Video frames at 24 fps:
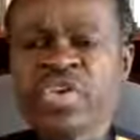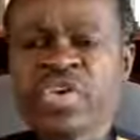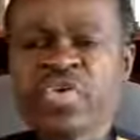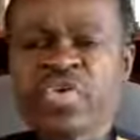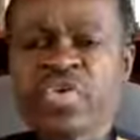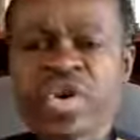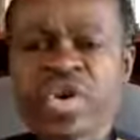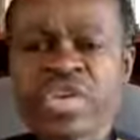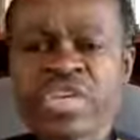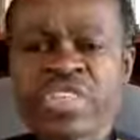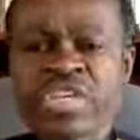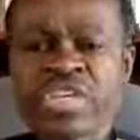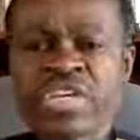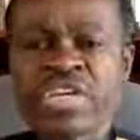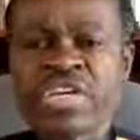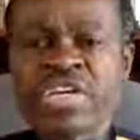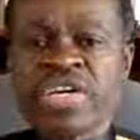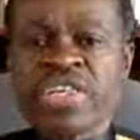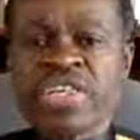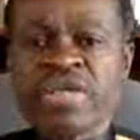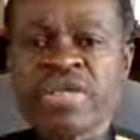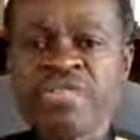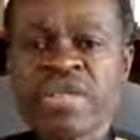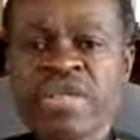whether
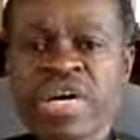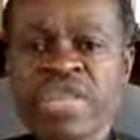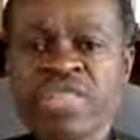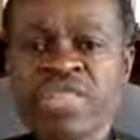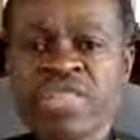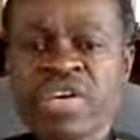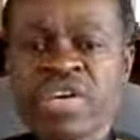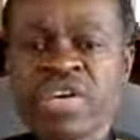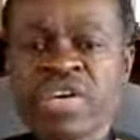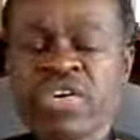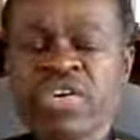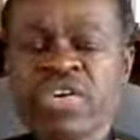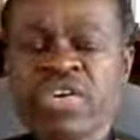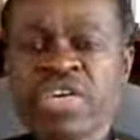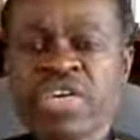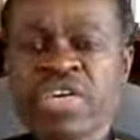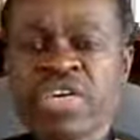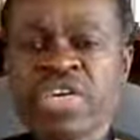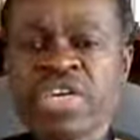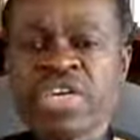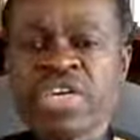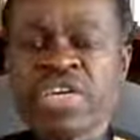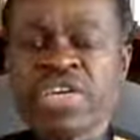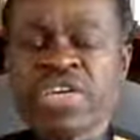in the mother
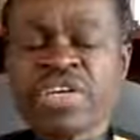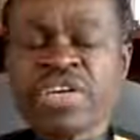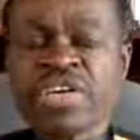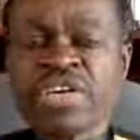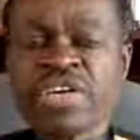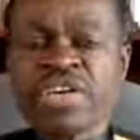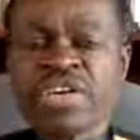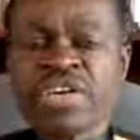continent